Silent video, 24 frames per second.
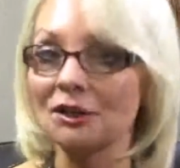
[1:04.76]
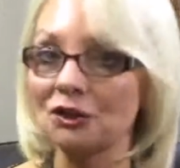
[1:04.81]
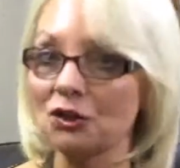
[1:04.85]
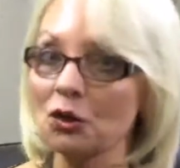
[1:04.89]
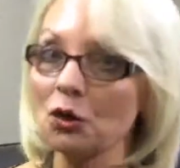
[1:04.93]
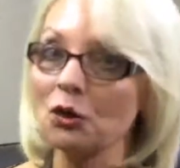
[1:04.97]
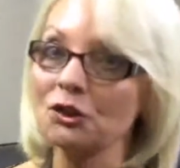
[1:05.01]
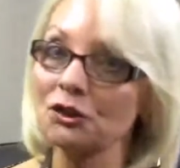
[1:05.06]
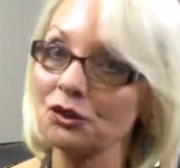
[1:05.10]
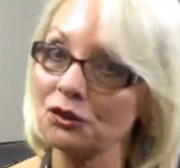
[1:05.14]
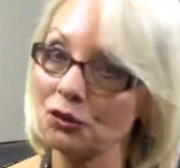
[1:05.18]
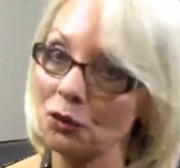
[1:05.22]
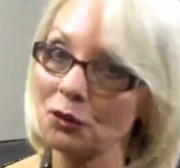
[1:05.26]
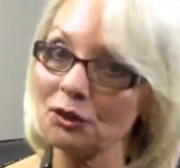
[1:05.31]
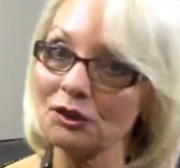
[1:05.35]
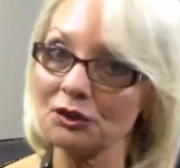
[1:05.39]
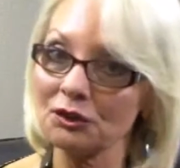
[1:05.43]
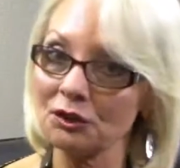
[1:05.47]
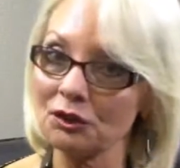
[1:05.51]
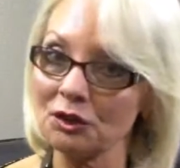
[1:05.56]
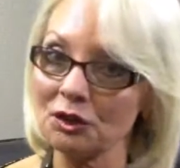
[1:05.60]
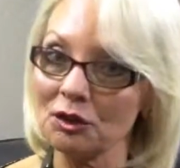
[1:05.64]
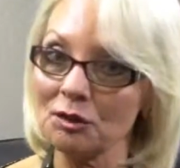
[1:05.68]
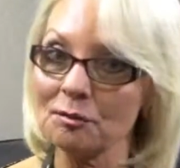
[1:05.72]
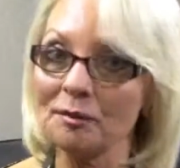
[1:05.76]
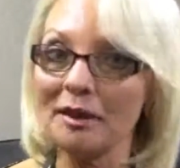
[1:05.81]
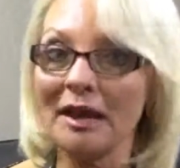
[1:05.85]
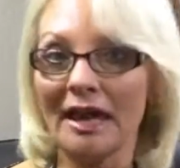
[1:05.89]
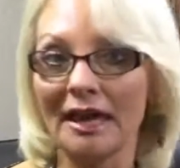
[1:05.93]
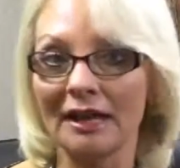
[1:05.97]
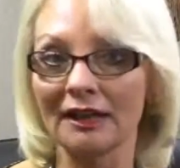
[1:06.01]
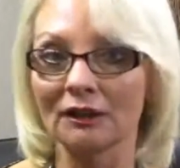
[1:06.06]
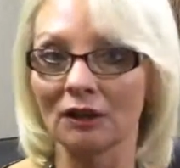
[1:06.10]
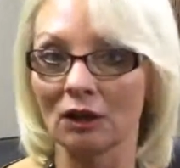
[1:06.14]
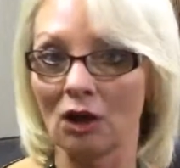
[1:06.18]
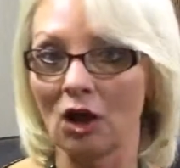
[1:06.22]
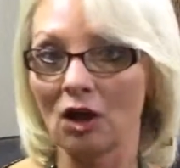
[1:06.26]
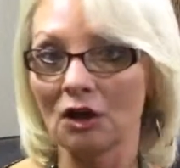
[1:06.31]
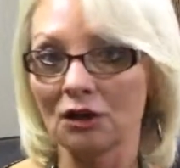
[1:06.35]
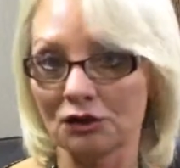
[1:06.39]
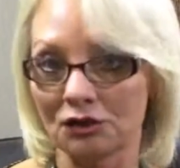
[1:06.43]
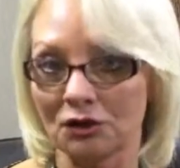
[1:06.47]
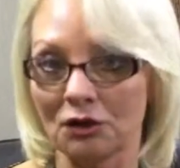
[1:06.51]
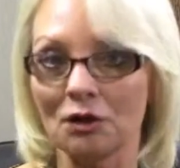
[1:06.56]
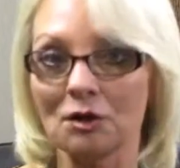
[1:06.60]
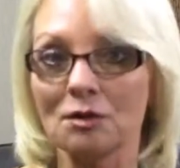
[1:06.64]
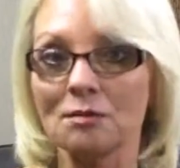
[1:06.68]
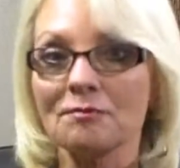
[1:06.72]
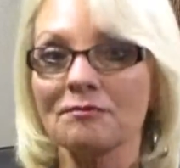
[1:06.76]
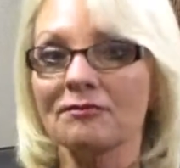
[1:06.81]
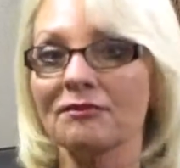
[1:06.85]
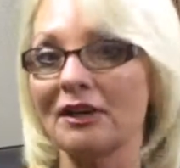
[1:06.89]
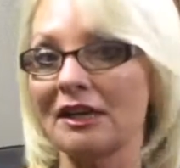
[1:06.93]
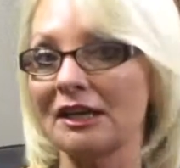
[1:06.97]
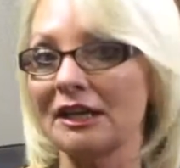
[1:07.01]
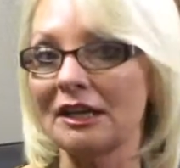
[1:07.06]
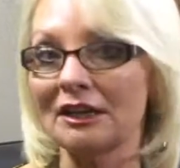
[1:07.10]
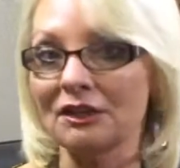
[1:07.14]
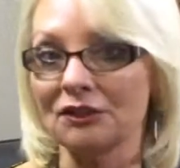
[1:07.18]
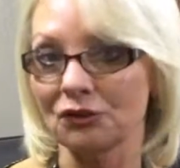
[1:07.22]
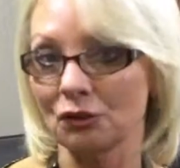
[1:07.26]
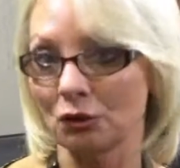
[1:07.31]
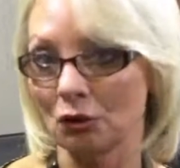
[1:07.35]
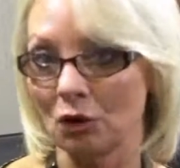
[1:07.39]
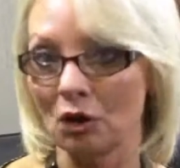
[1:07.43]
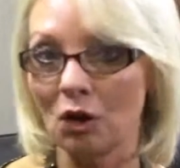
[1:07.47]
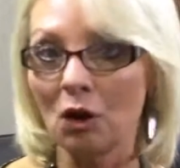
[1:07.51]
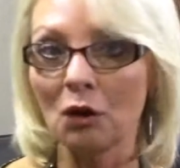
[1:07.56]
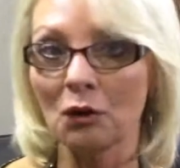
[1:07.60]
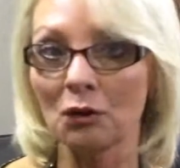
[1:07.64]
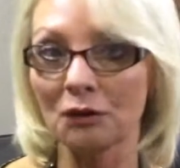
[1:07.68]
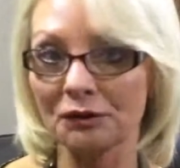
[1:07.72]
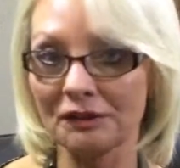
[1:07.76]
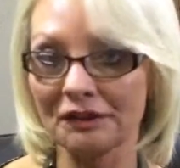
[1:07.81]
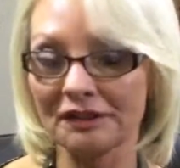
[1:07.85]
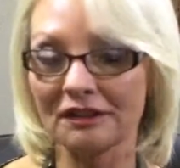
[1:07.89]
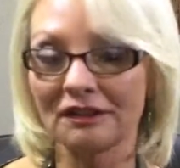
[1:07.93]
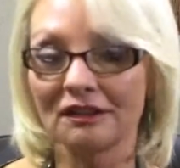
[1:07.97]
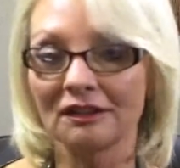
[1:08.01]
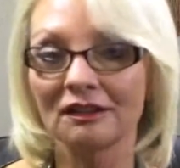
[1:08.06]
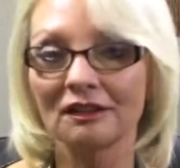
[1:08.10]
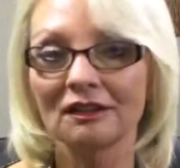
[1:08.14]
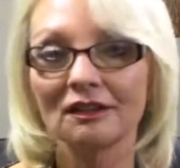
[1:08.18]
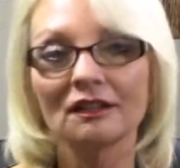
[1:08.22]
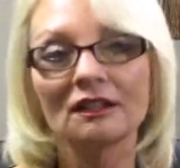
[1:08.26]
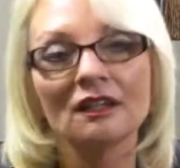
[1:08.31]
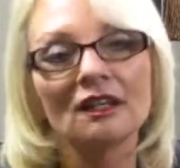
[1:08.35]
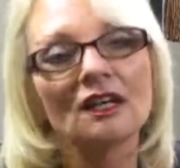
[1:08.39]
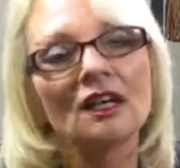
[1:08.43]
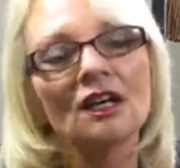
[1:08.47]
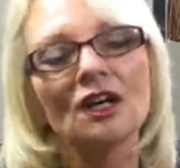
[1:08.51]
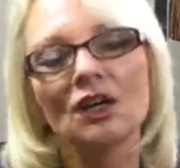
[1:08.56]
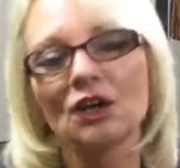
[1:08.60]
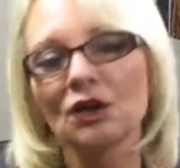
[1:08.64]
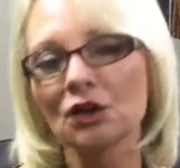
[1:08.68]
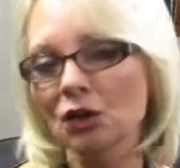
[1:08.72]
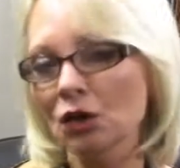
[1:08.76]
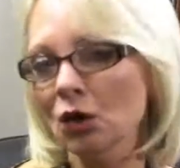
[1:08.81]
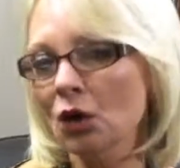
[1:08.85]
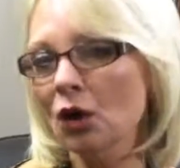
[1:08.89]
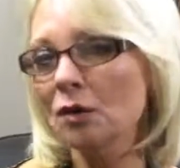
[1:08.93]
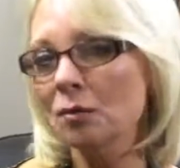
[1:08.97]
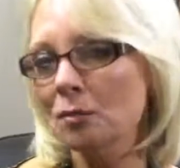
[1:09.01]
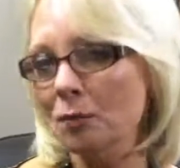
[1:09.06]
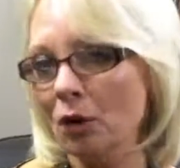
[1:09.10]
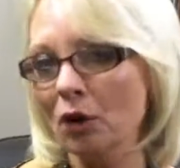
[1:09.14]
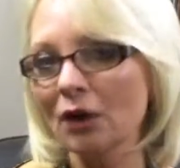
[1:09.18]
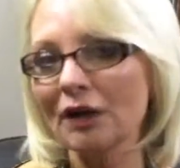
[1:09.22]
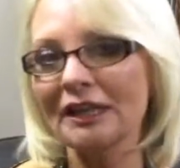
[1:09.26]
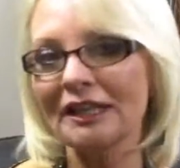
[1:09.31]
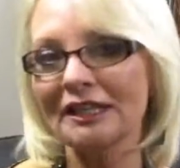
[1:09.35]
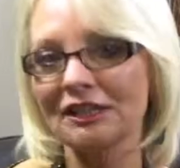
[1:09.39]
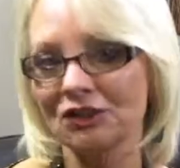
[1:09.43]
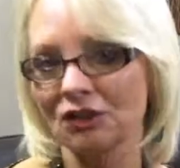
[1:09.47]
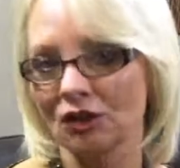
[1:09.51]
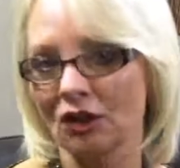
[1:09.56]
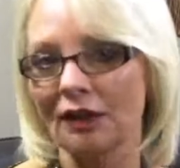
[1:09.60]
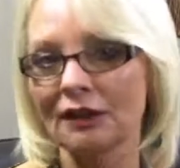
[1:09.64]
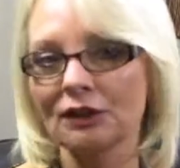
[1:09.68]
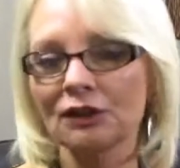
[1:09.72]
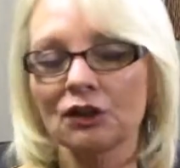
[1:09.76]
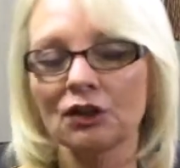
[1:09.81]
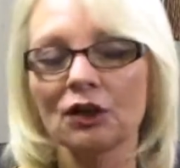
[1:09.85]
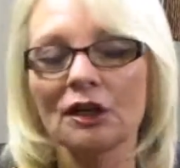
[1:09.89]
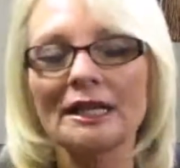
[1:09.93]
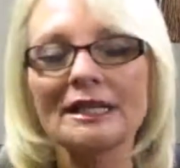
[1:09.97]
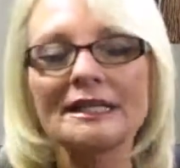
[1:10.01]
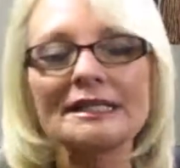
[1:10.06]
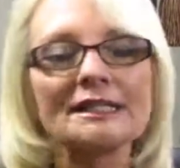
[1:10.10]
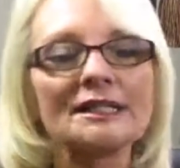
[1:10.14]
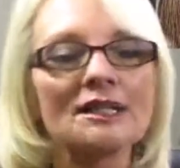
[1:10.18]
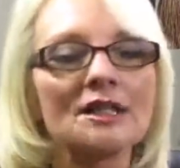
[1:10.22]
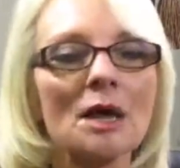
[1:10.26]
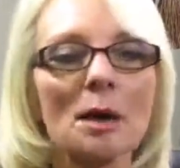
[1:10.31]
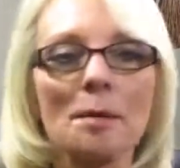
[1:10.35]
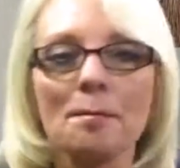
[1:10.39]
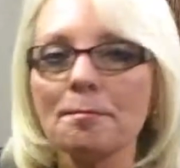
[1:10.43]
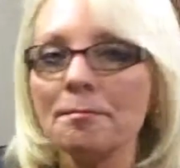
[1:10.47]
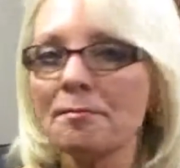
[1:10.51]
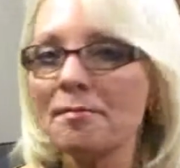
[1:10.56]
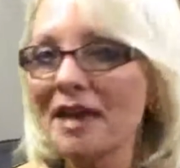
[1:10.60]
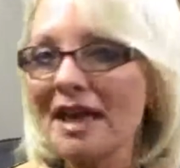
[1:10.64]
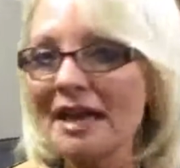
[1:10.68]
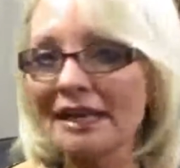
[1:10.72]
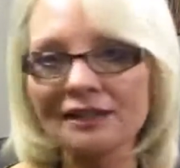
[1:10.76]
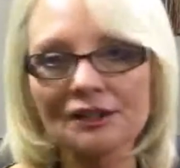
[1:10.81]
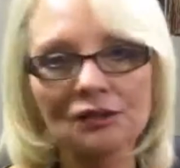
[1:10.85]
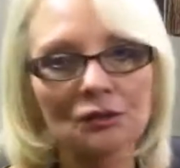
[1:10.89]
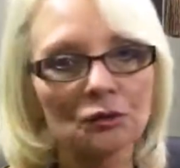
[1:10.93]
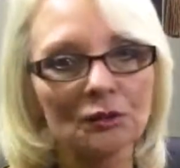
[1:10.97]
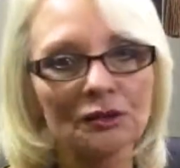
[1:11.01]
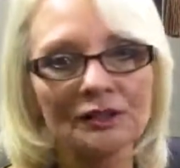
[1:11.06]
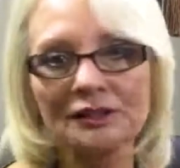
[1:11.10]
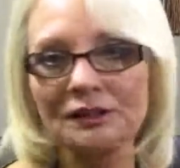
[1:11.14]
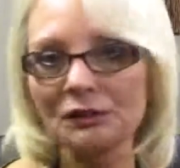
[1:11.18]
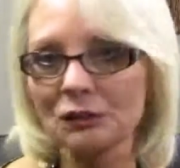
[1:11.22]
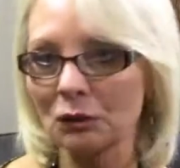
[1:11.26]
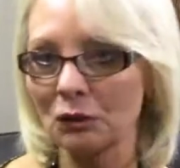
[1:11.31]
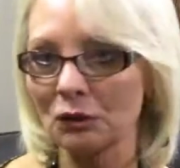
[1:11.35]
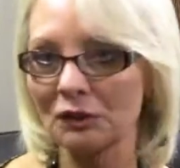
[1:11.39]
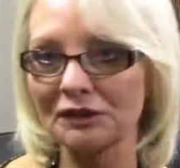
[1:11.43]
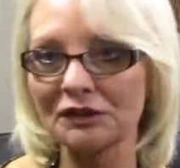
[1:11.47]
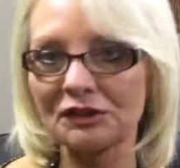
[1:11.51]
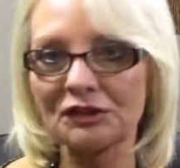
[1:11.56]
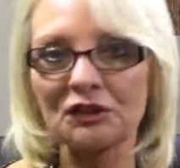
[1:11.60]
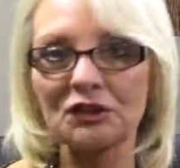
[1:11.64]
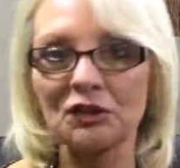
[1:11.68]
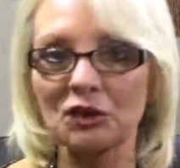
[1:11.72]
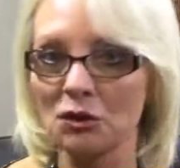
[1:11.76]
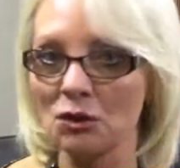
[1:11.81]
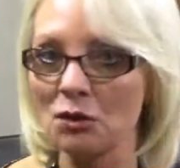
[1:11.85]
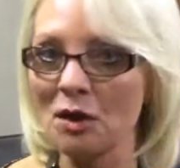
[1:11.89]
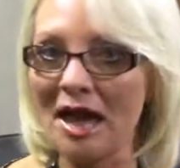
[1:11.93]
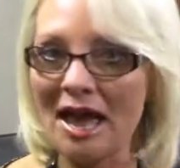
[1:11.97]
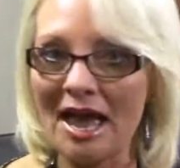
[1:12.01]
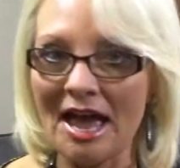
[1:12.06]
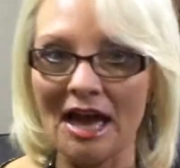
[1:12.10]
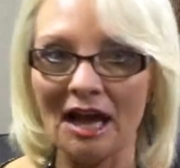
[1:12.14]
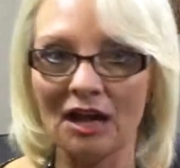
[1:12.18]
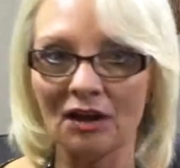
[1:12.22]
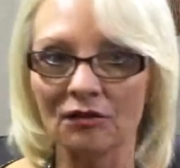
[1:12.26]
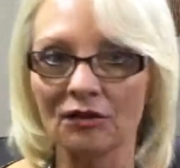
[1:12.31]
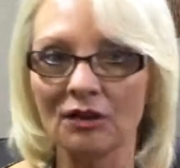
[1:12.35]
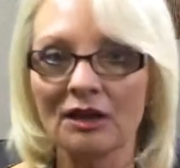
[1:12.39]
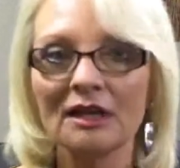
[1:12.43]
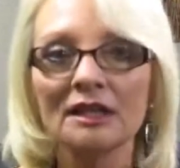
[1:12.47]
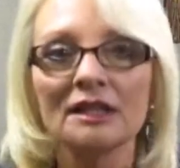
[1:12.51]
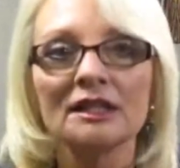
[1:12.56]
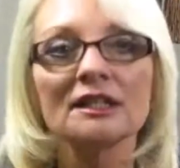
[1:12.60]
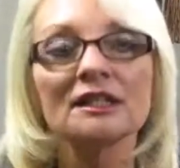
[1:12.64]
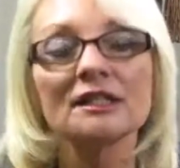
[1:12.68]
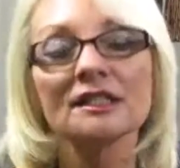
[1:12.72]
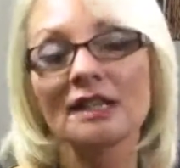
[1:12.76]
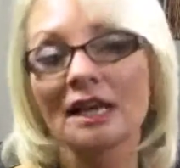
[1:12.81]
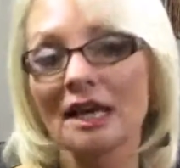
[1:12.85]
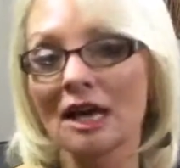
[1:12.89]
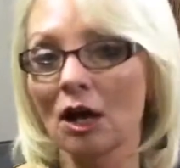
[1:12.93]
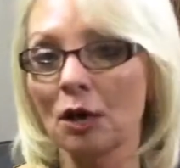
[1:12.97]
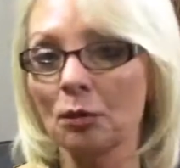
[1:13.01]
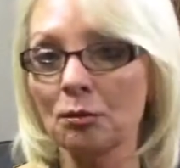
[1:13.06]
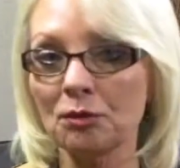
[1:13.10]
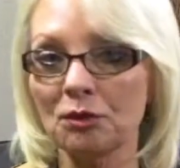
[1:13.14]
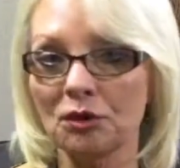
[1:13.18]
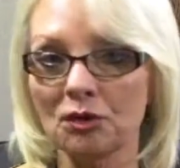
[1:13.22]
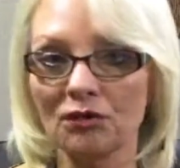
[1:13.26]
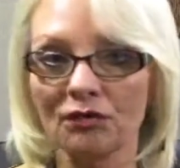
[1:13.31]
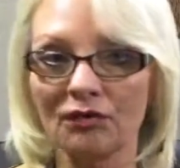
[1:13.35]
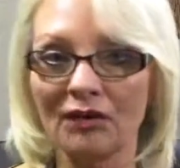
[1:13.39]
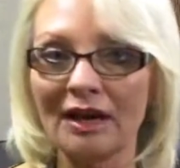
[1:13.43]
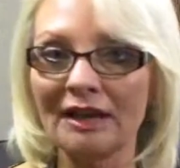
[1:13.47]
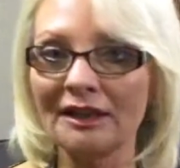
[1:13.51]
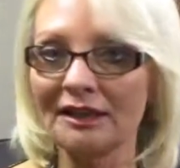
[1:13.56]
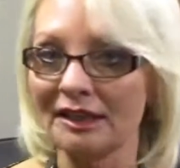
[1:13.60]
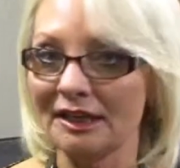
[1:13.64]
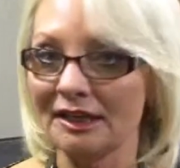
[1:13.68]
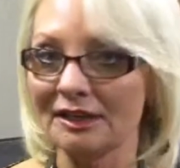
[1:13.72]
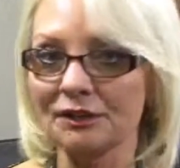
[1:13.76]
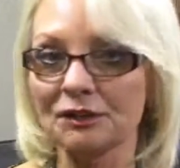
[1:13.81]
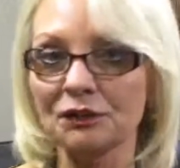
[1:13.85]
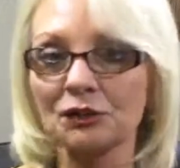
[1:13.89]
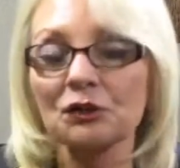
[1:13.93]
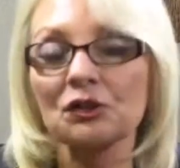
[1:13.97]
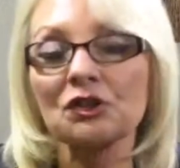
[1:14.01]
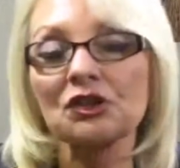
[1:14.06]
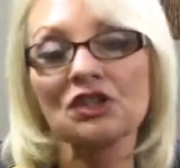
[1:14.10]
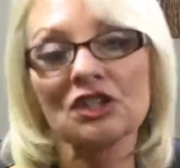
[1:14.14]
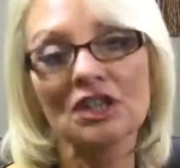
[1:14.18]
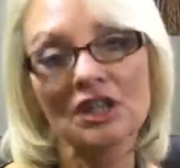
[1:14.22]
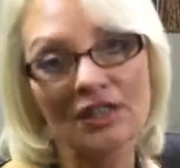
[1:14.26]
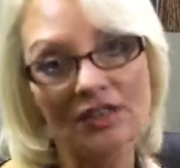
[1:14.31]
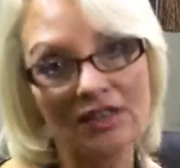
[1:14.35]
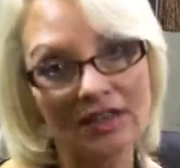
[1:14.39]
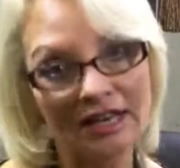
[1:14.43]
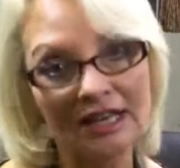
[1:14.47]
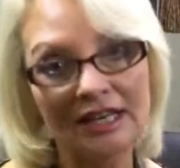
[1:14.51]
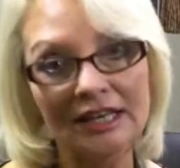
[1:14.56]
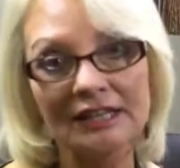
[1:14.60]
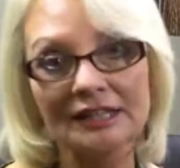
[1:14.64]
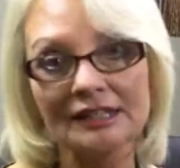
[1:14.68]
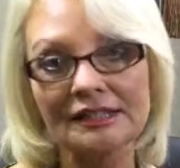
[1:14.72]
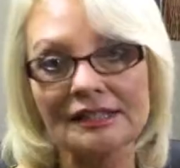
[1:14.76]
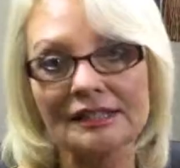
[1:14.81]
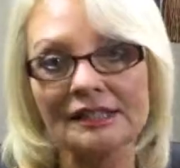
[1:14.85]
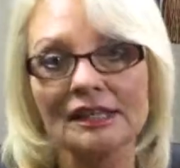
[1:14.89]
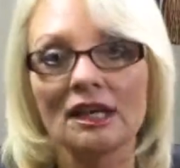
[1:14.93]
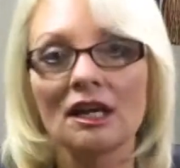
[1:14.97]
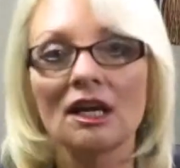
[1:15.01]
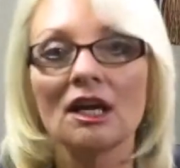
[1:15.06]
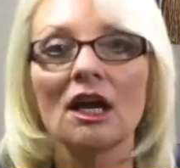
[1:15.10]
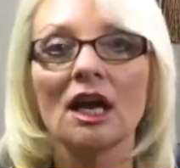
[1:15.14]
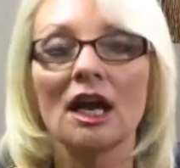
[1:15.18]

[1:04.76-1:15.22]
and your short-term and long-term financial goals. Your mortgage lender is the best resource you have to help you find answers to these